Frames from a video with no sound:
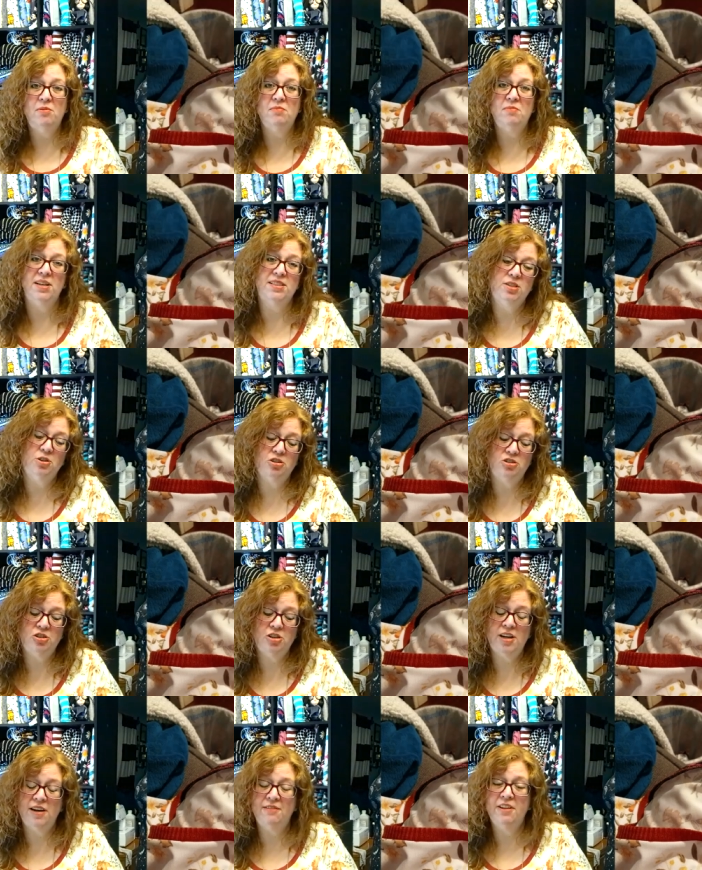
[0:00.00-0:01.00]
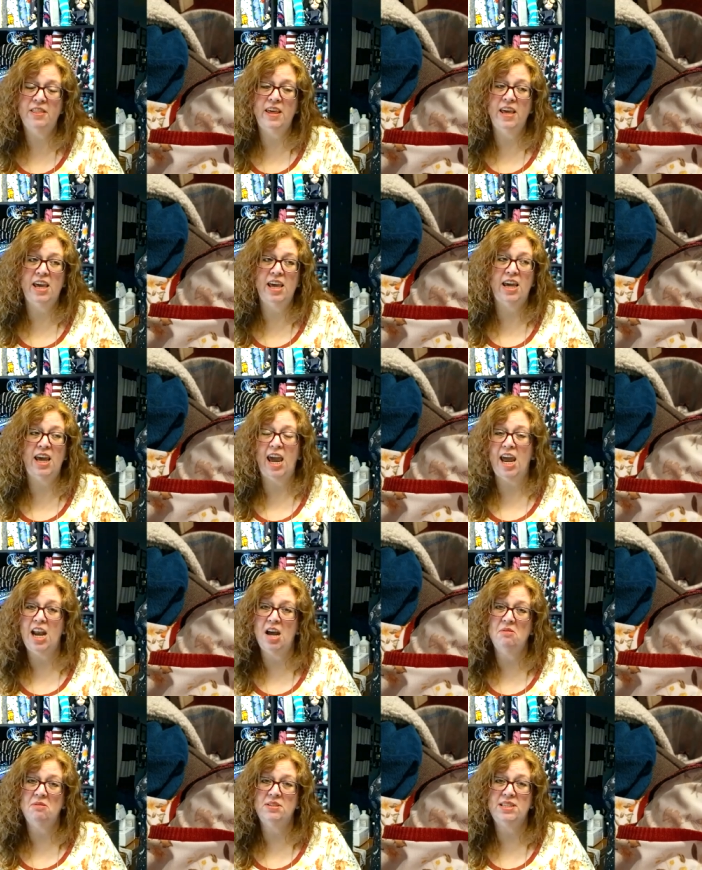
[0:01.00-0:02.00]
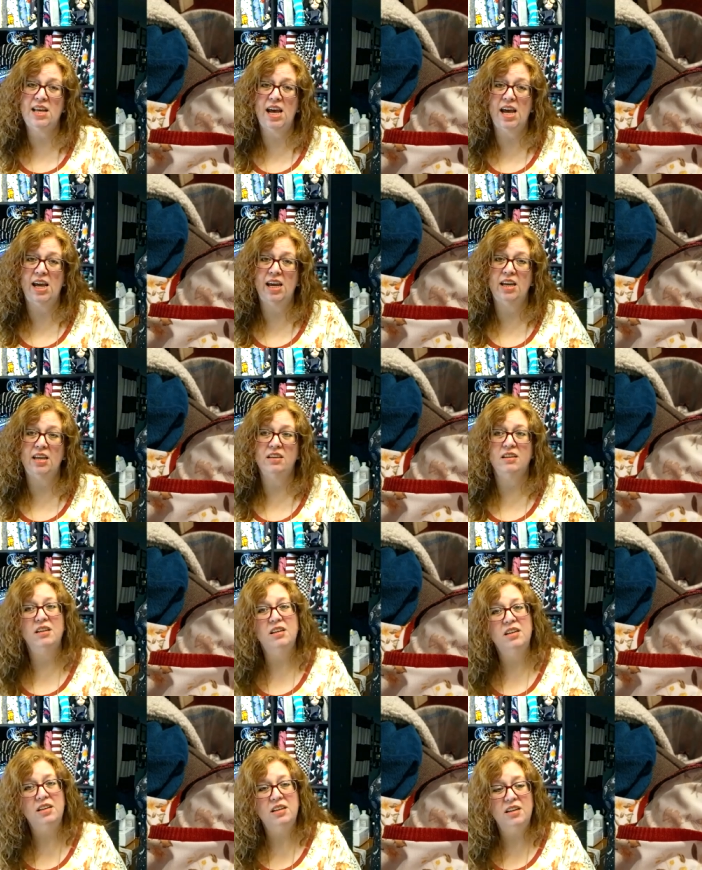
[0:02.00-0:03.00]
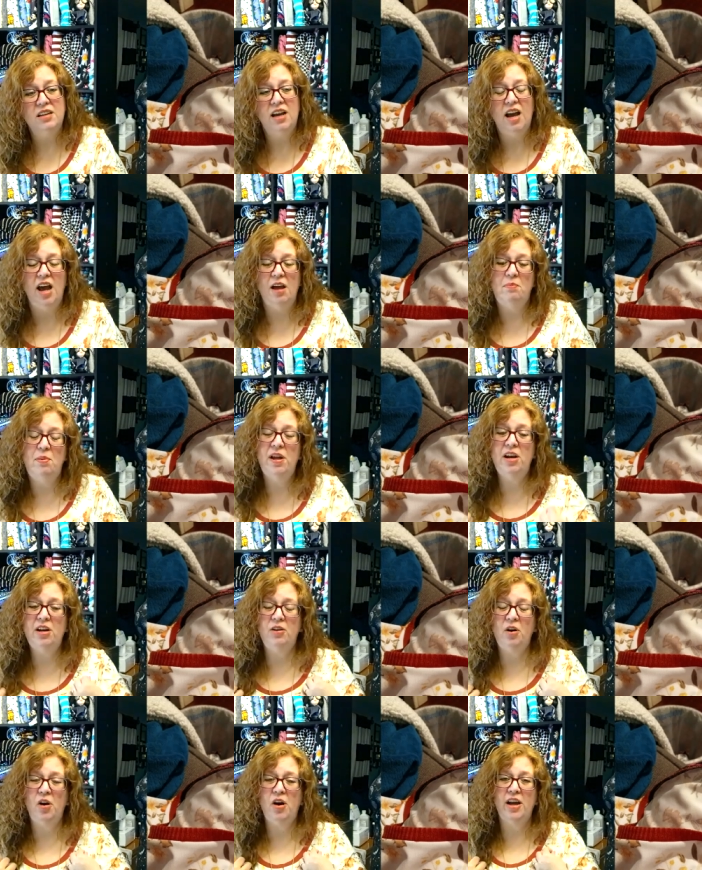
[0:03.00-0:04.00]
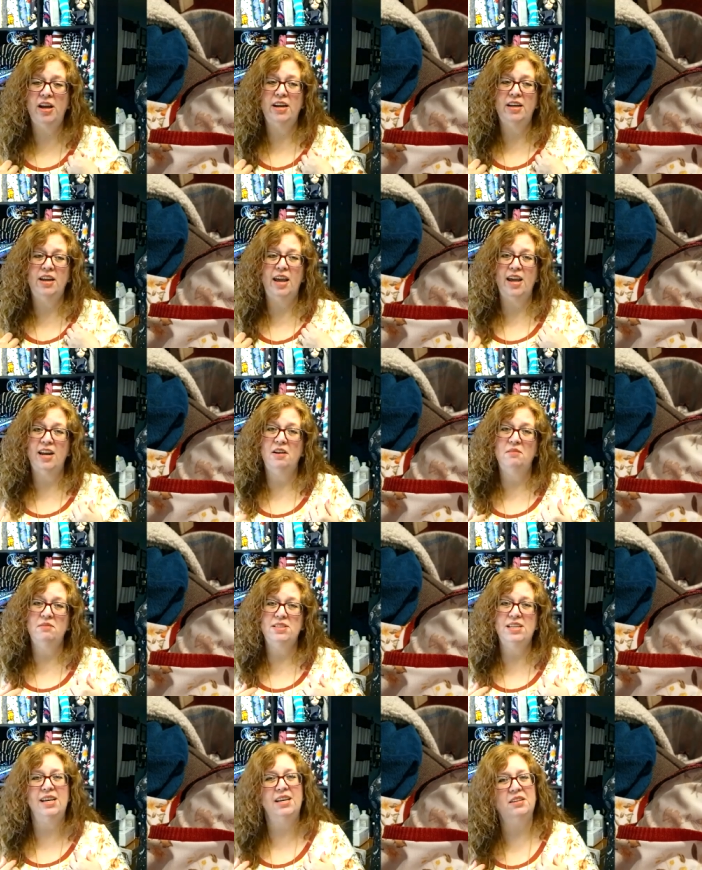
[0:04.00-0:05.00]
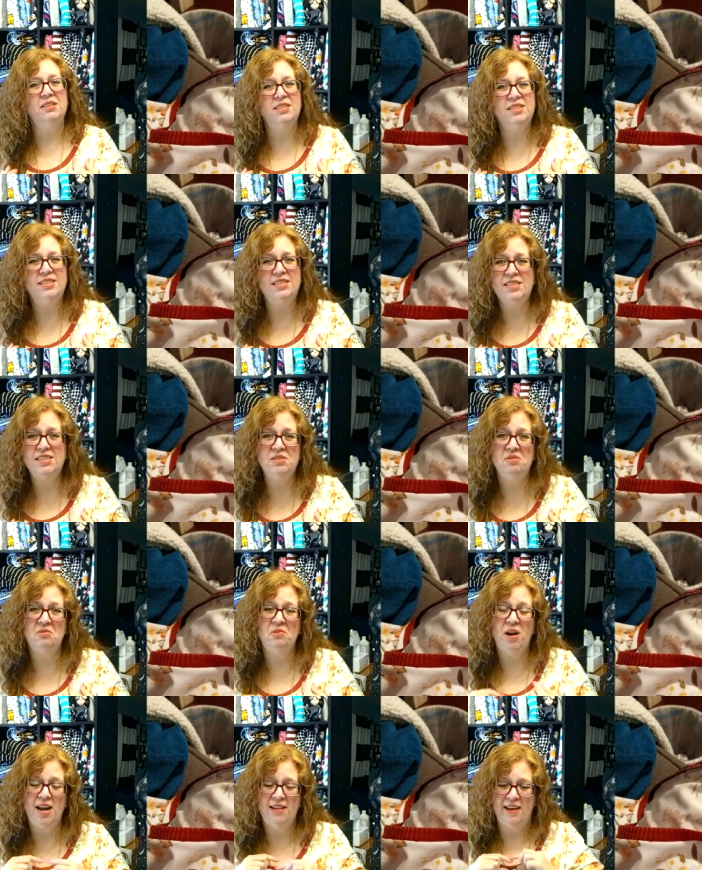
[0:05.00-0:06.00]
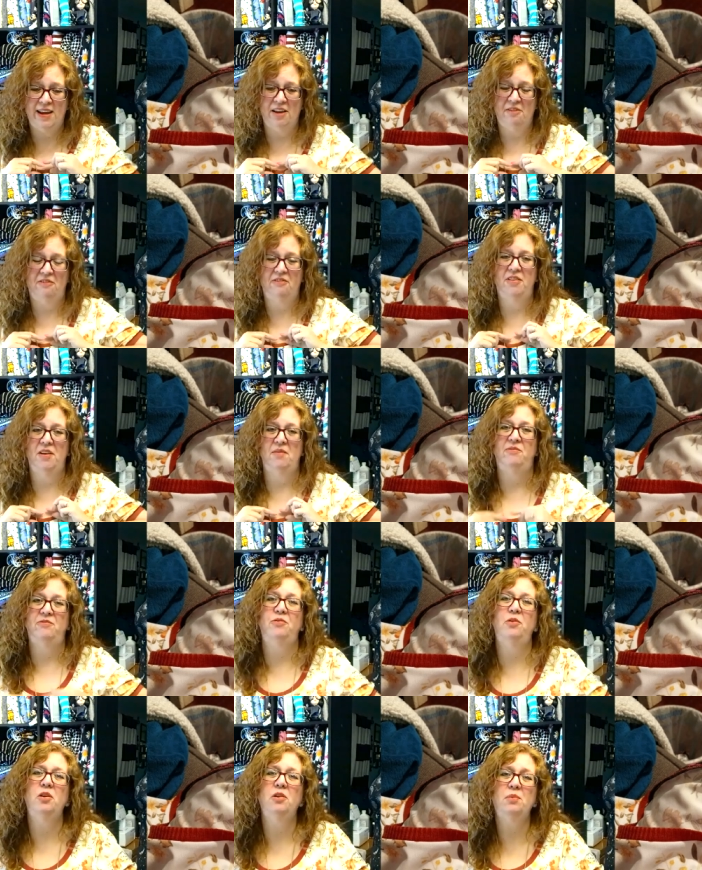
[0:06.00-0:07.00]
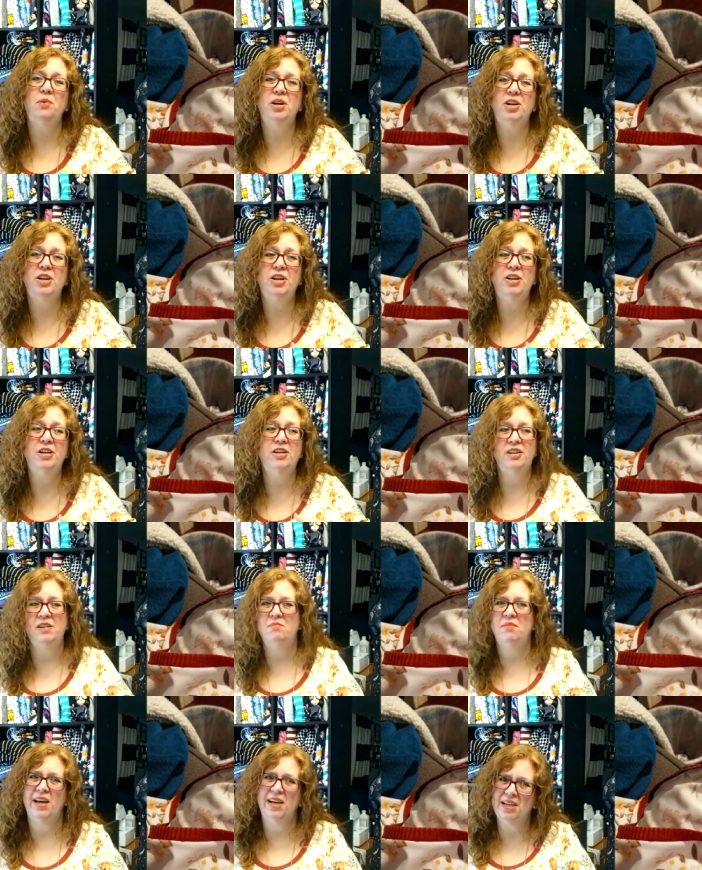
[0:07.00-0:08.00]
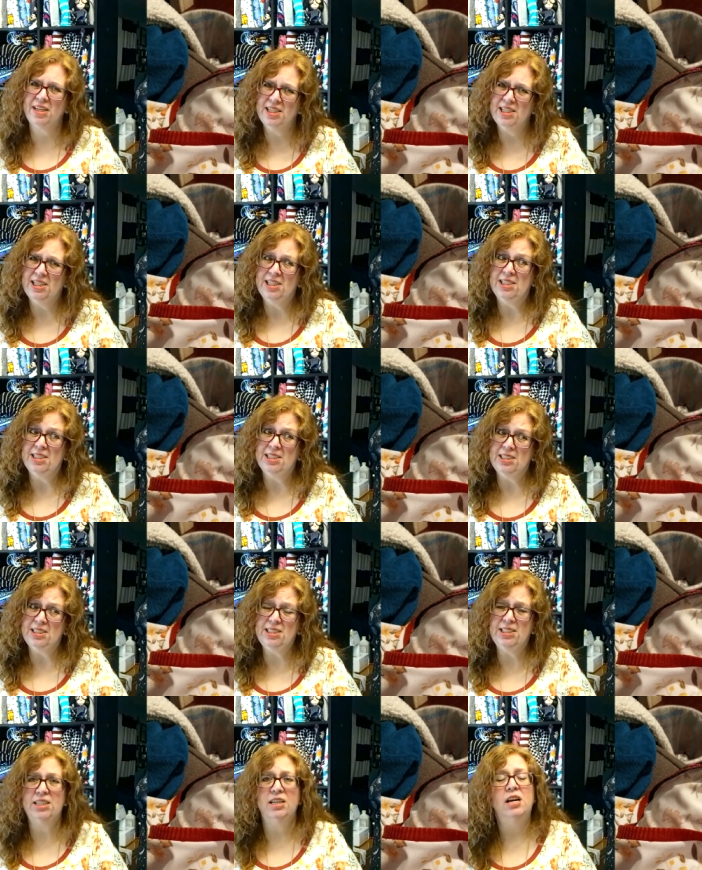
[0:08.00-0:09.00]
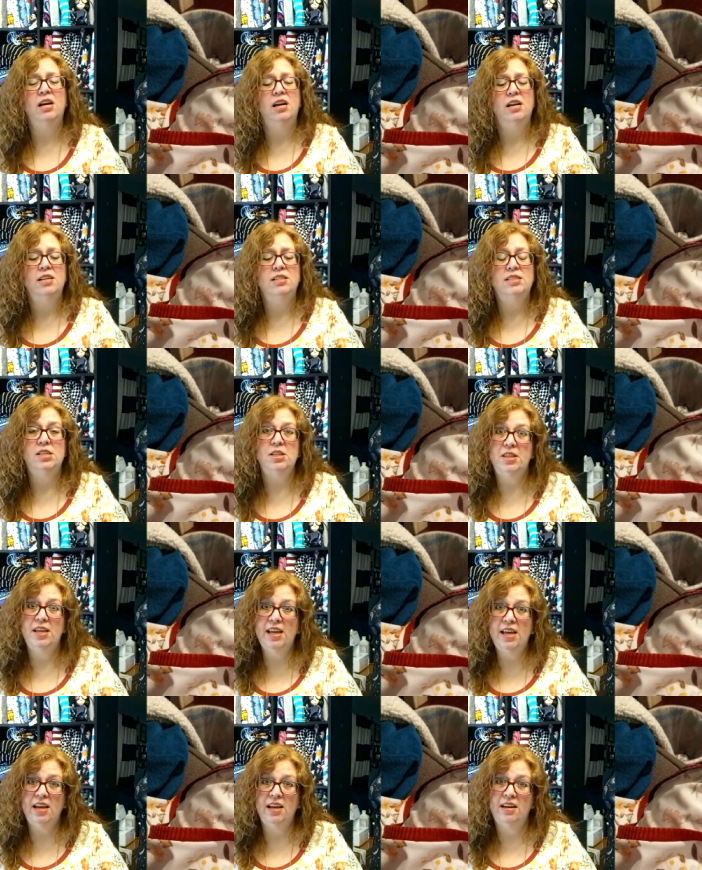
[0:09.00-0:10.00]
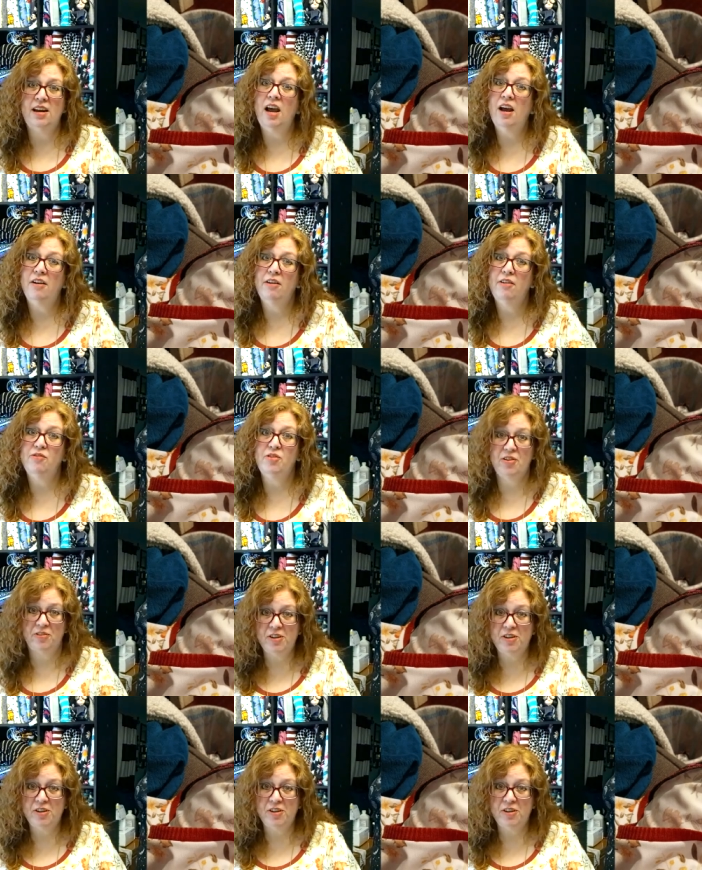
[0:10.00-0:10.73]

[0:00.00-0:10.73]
with my serger and everything and I was like, I put it on and I was like, this isn't right. Like it flipped forward and I'm like, ugh. So then for the